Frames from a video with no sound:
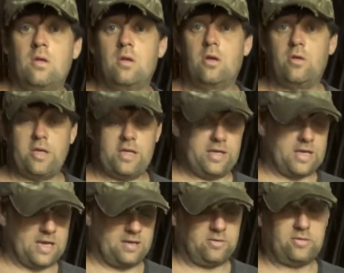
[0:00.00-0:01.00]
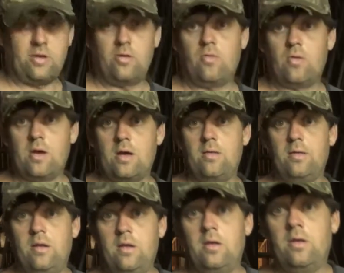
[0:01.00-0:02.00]
Okay guys, so
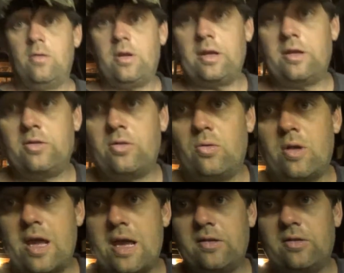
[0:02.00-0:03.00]
we got this old axe.